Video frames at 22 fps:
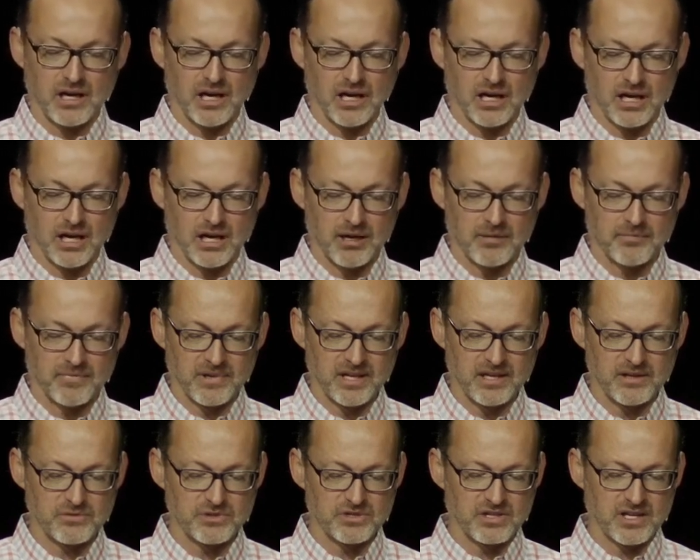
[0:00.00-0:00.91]
um,
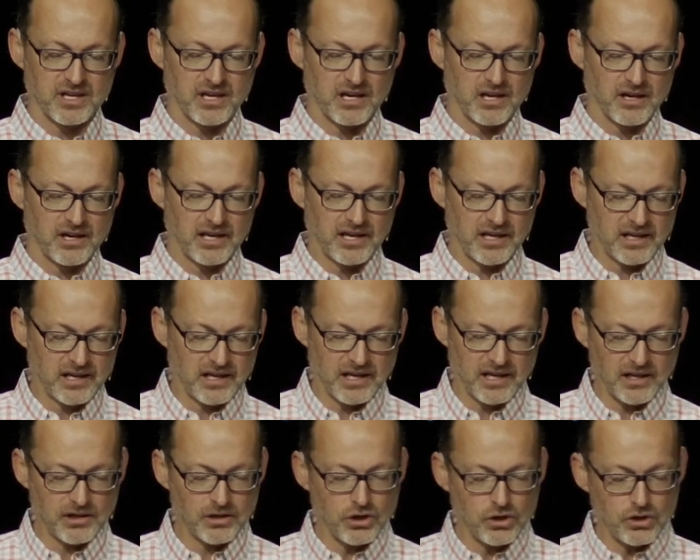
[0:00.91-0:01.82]
he was there. He,
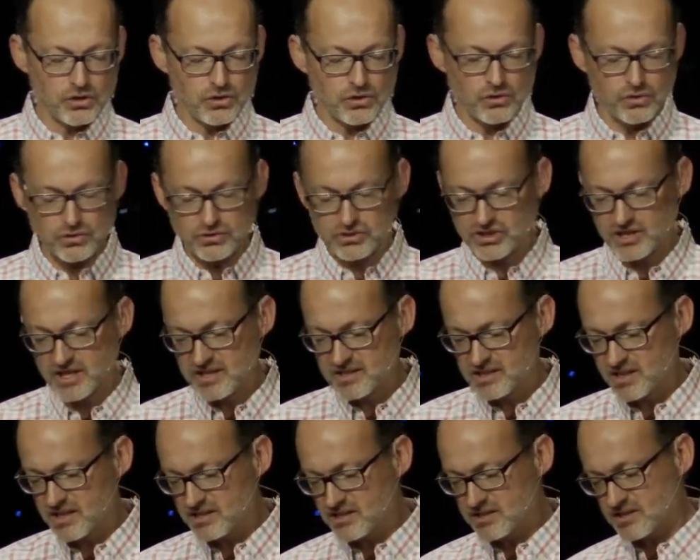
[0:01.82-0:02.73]
he knew
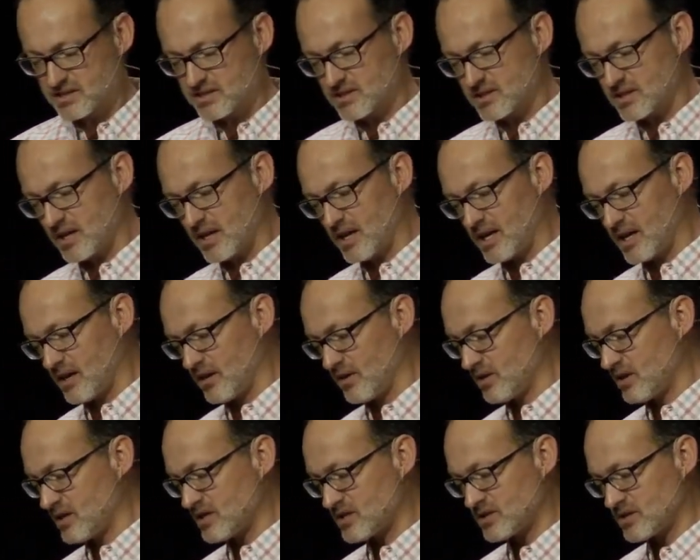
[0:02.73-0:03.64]
Jesus. Uh,
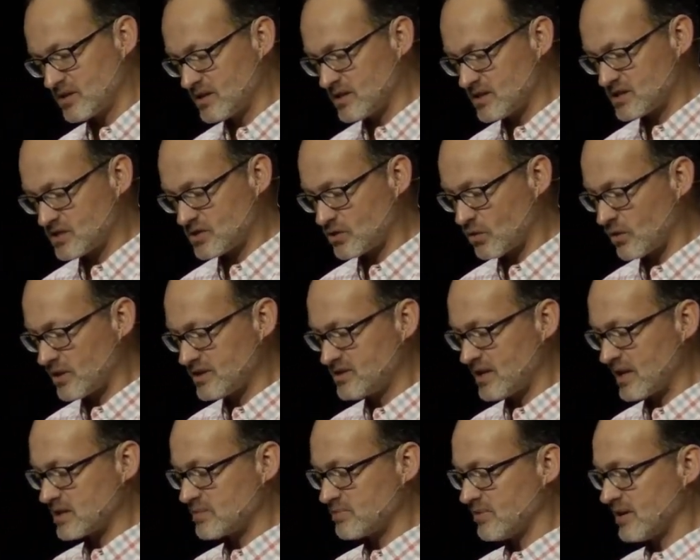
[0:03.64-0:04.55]
this, this story
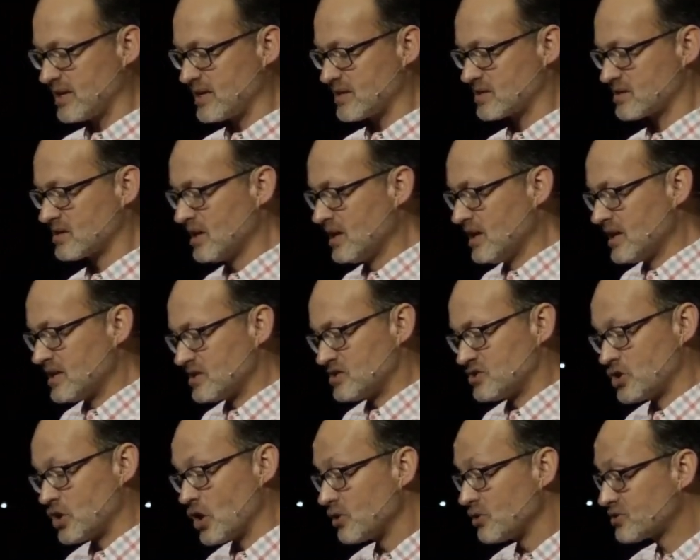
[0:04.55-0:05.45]
takes place
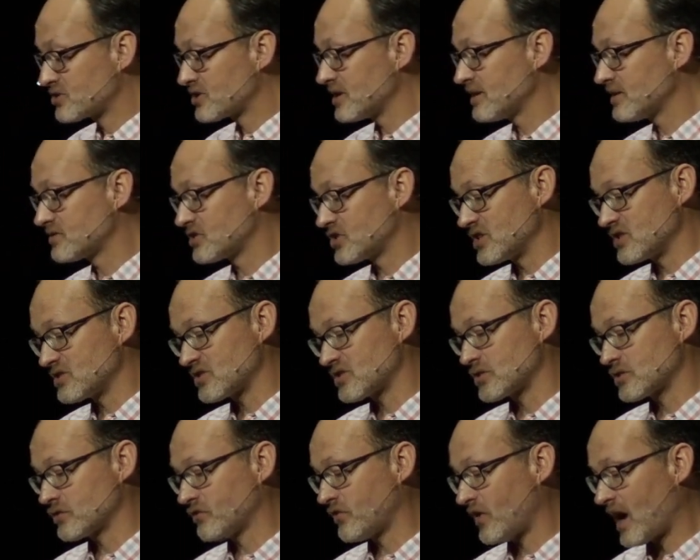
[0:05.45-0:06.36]
Joseph,
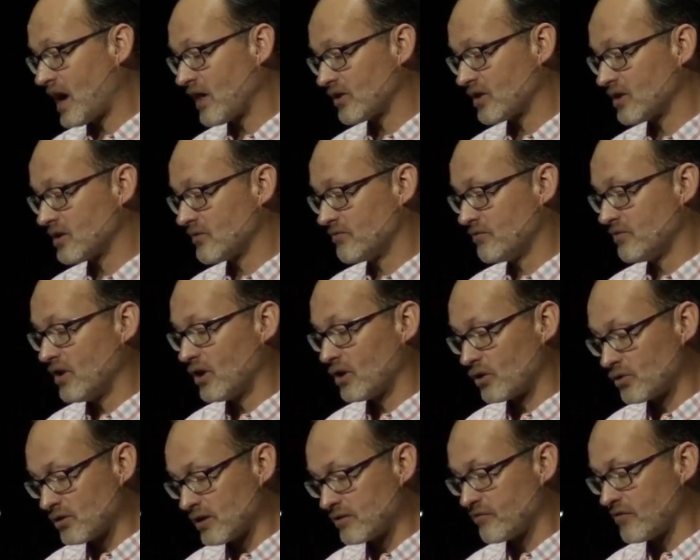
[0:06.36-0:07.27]
Jesus' father,
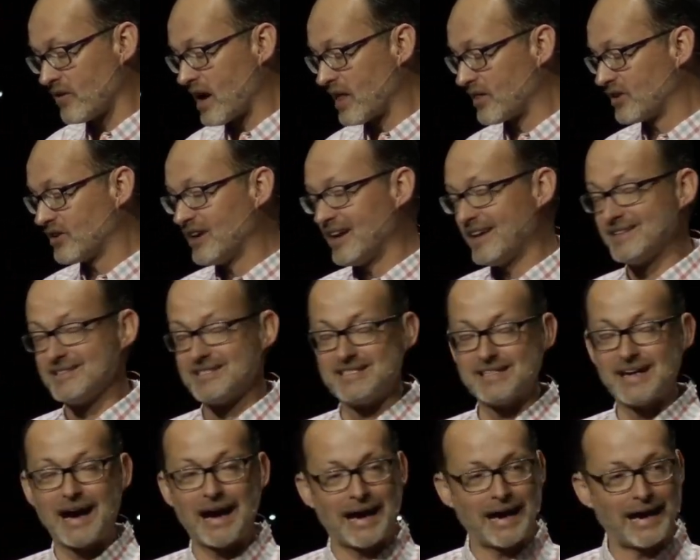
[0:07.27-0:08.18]
earthly father, had
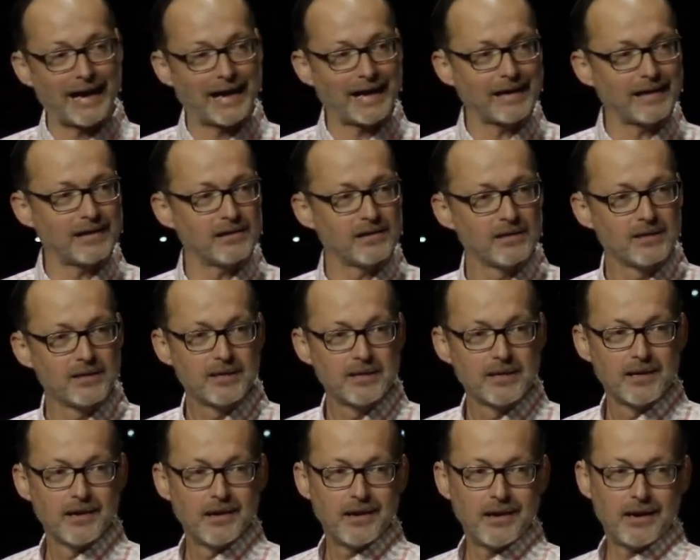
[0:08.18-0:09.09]
died.
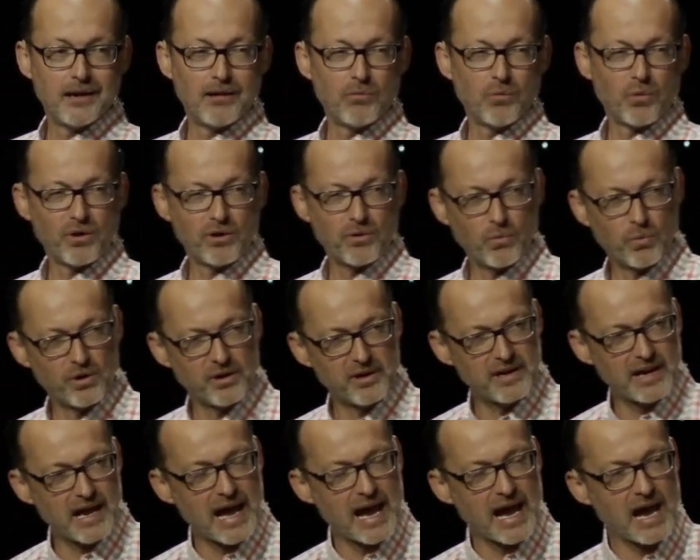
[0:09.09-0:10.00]
Uh, we're, we're
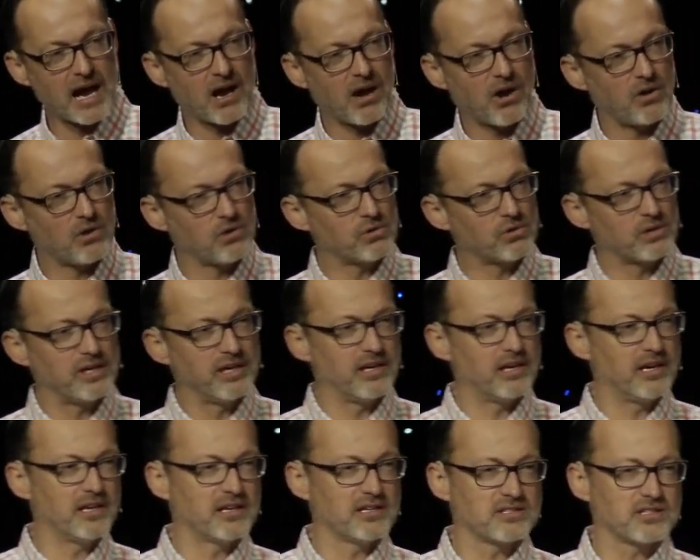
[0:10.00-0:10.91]
now
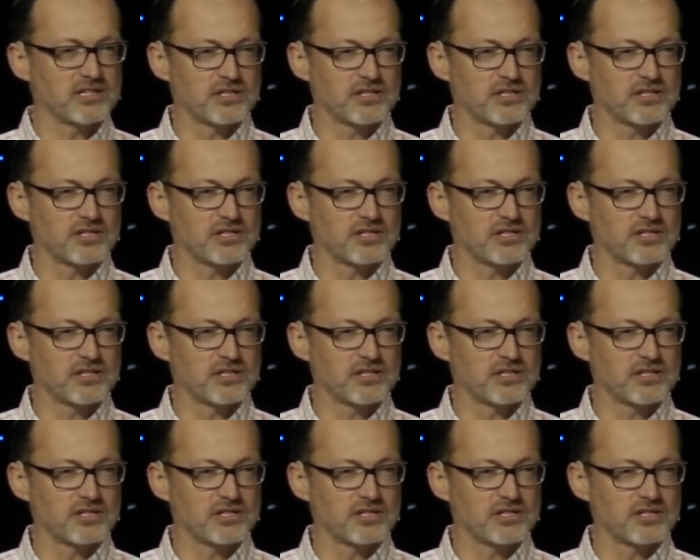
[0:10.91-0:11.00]
in, in, a